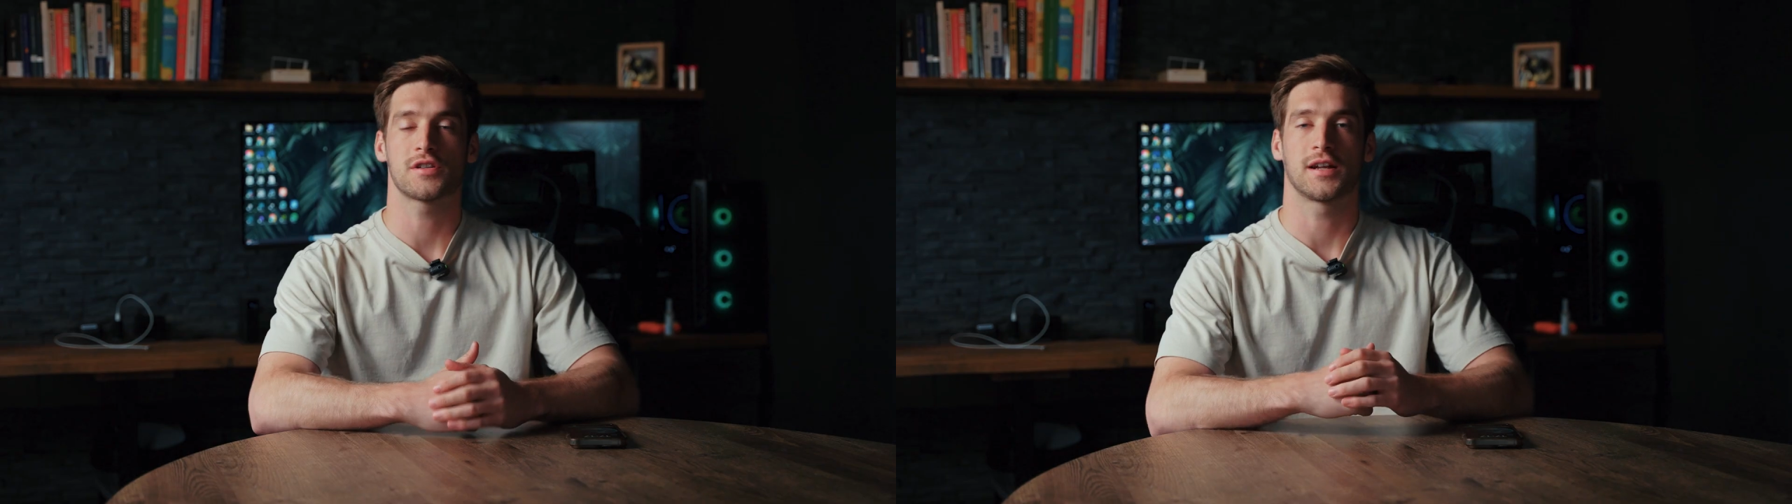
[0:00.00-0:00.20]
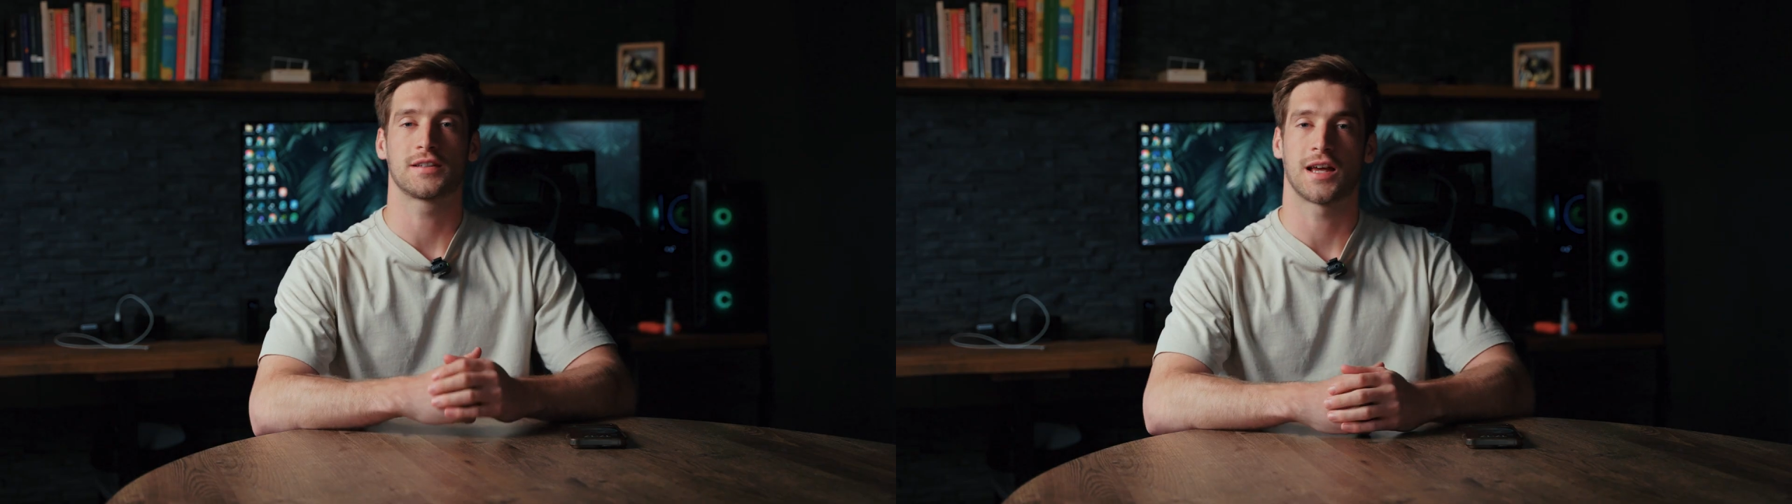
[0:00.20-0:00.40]

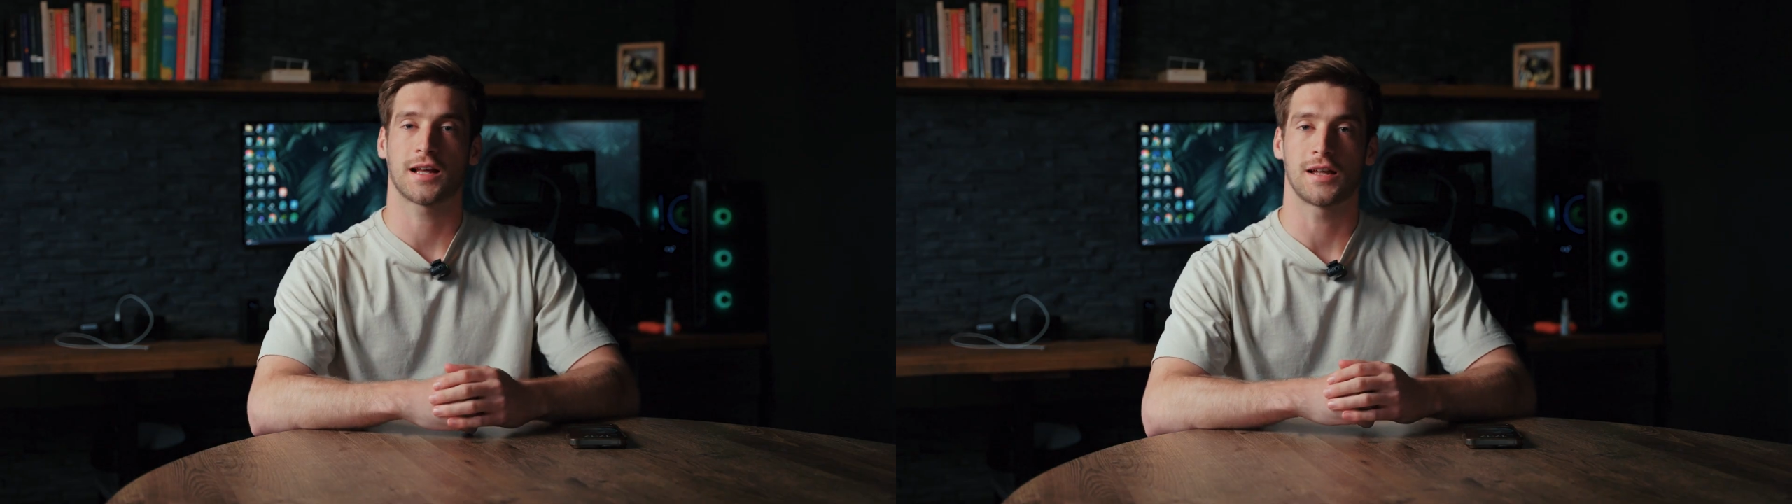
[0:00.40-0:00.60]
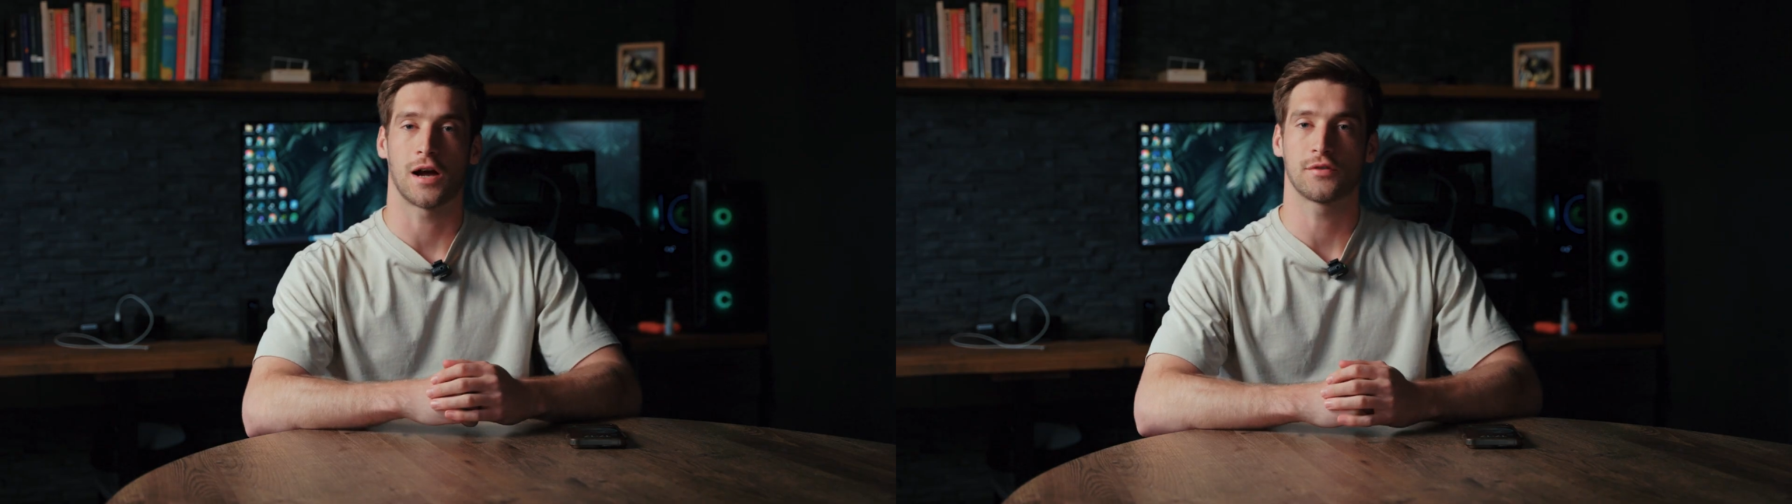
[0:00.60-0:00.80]
and
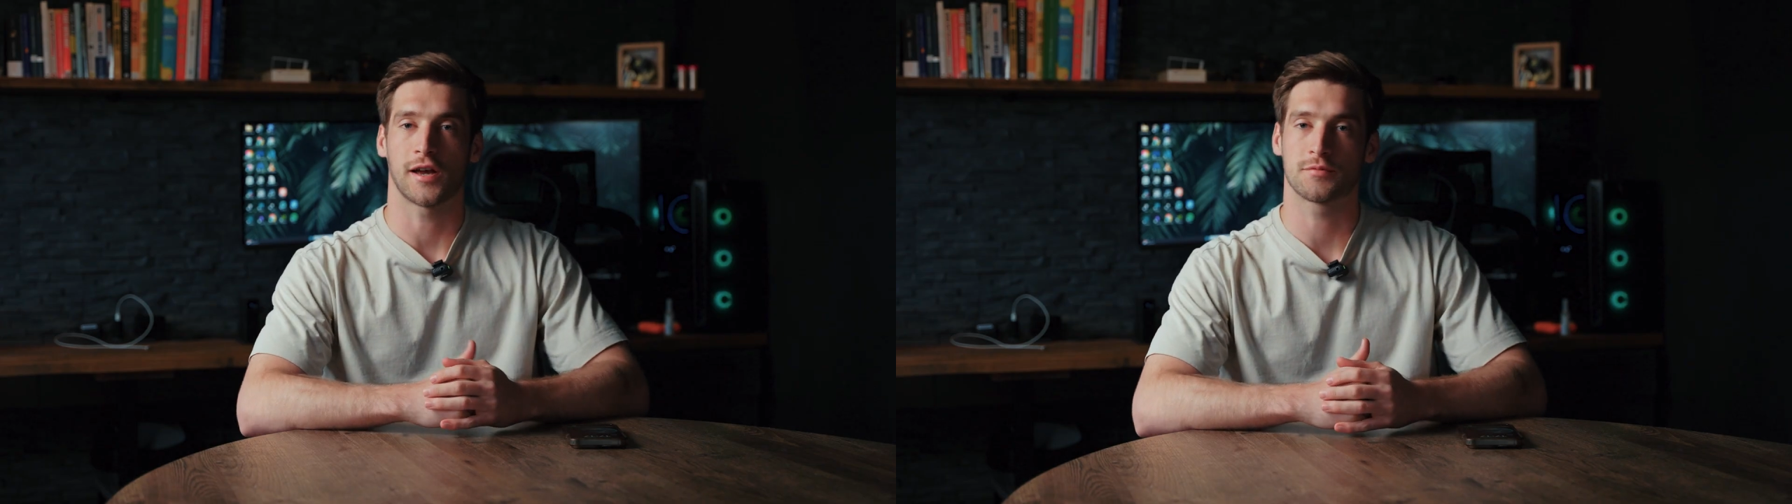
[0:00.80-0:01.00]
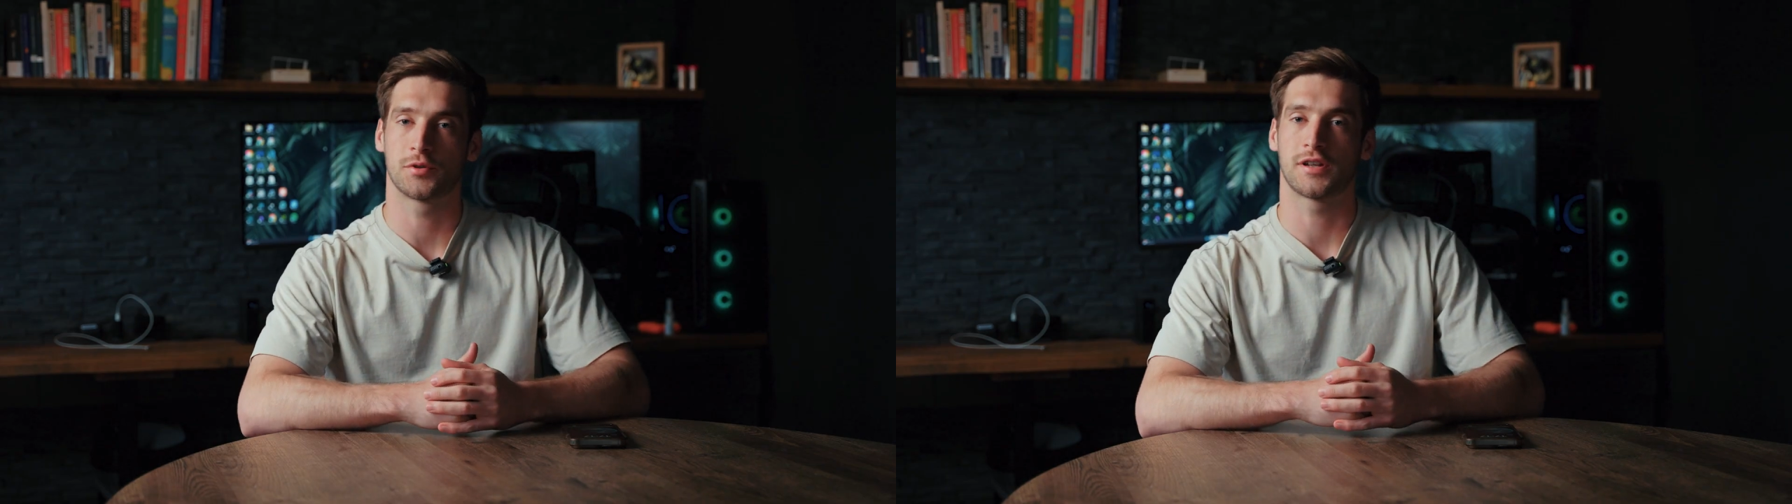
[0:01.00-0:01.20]
exactly how to
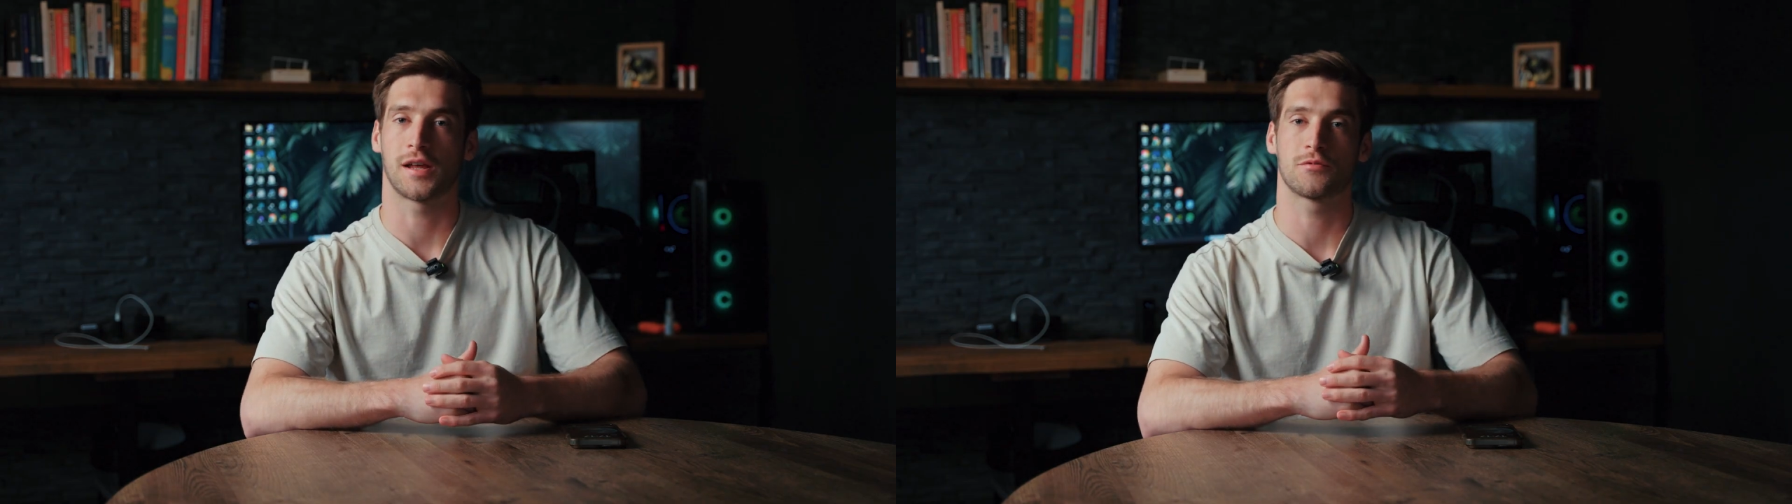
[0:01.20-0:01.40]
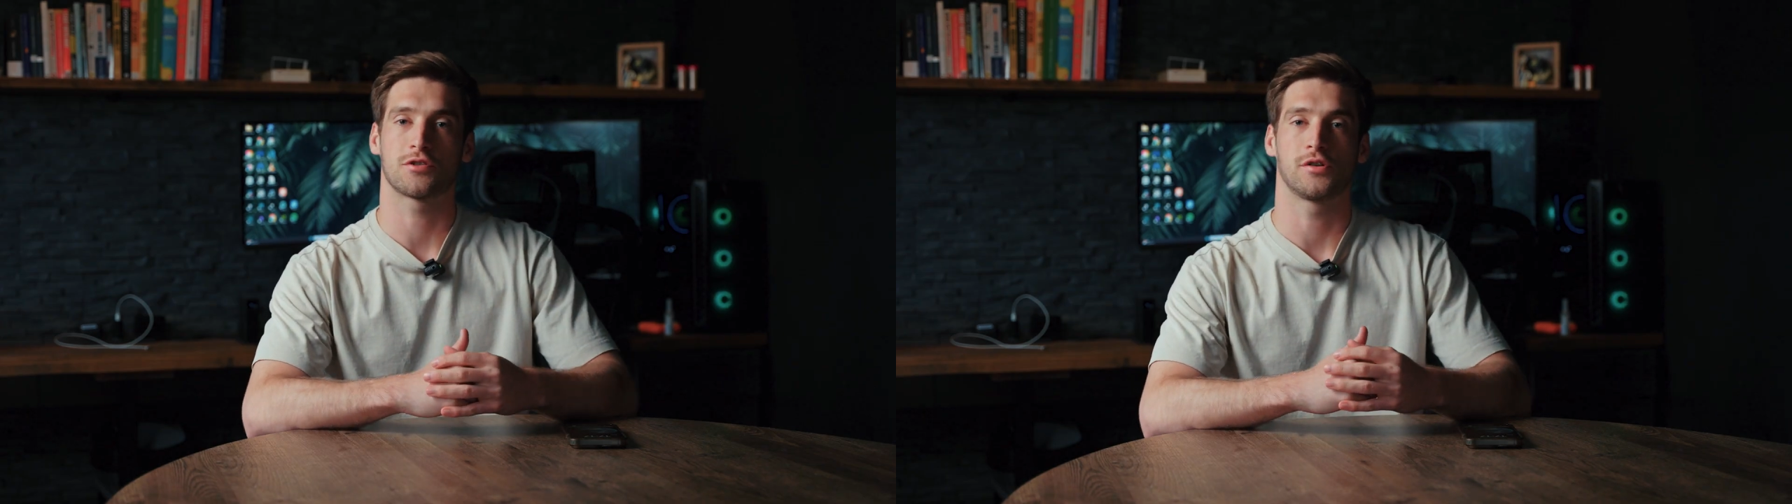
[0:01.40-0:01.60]
export
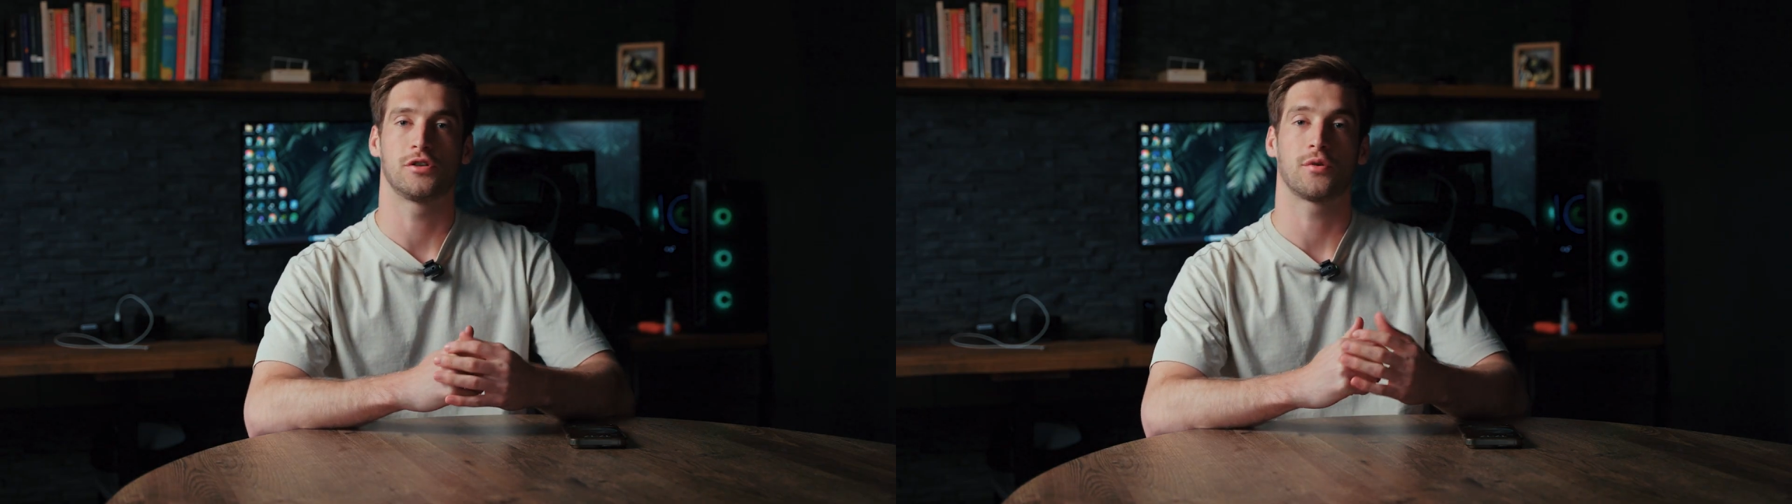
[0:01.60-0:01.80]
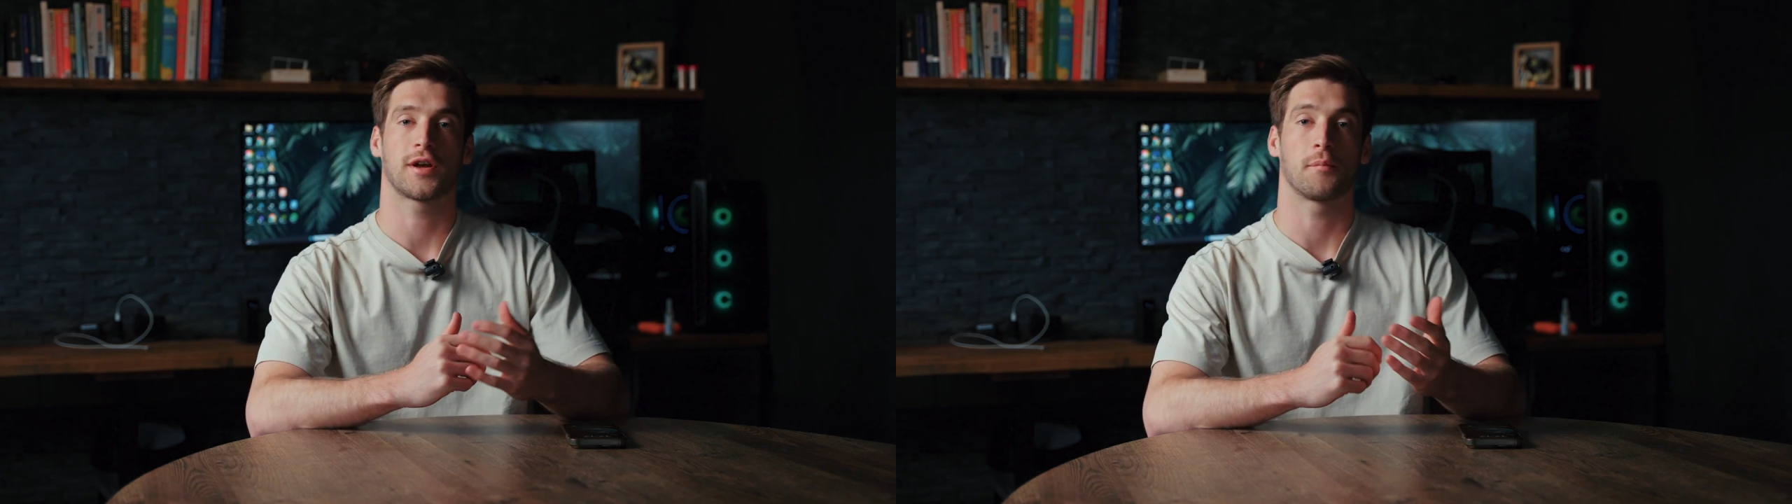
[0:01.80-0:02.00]
them so you
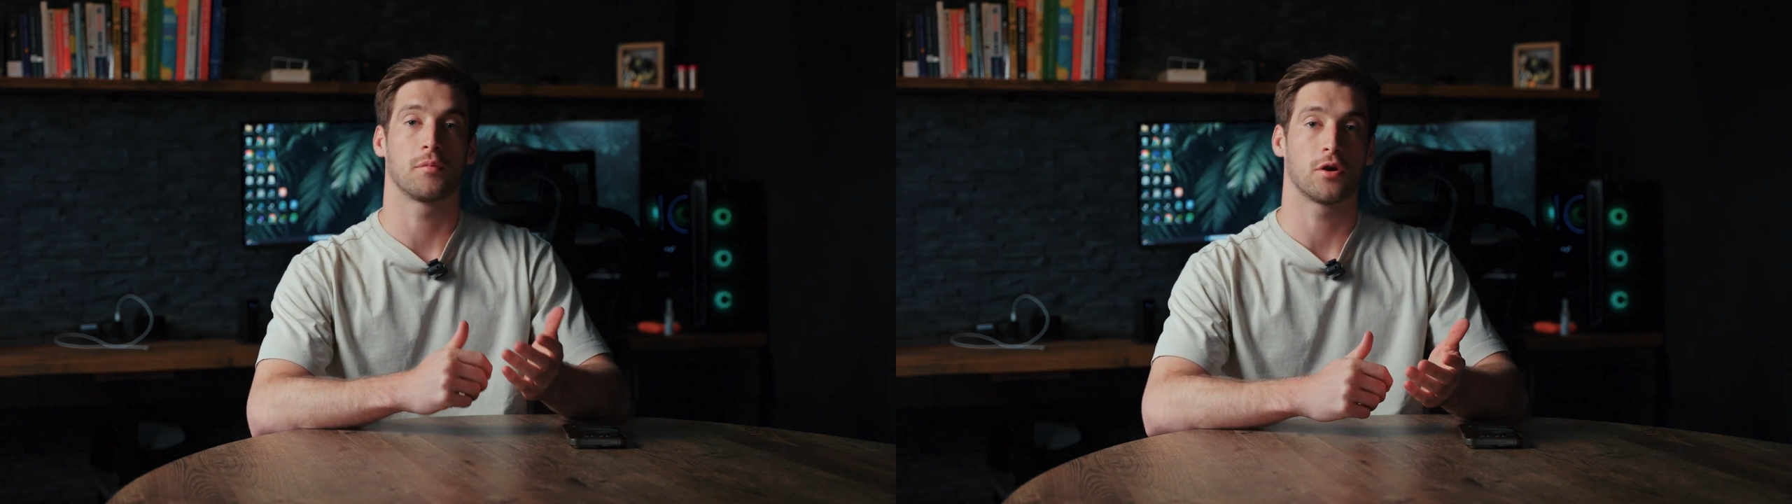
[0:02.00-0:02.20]
don't get